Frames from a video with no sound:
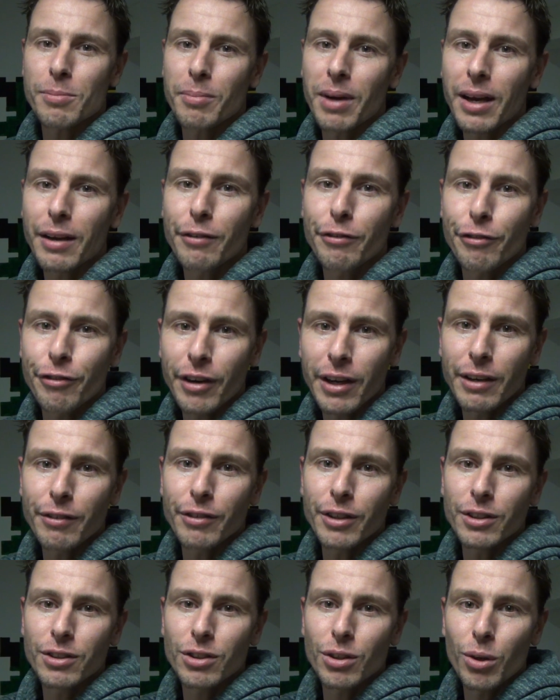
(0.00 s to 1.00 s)
my
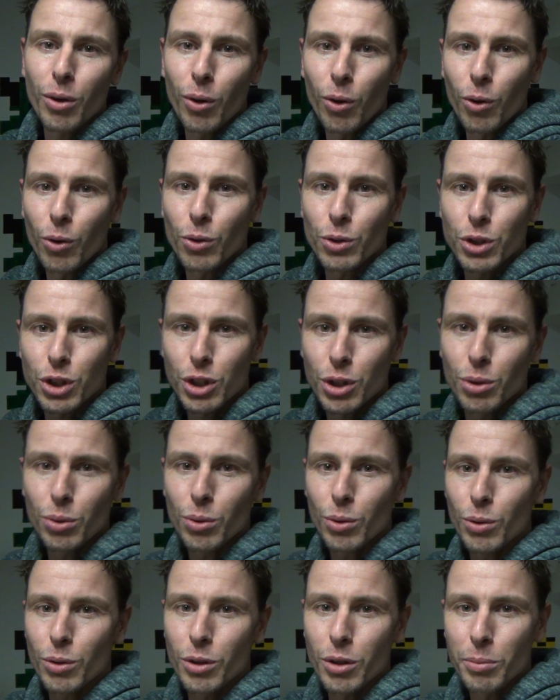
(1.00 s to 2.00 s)
favorite old
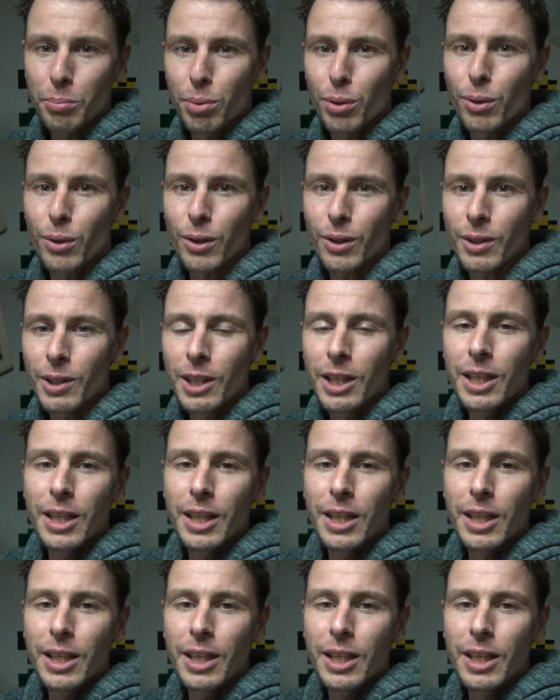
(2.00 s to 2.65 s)
school computer.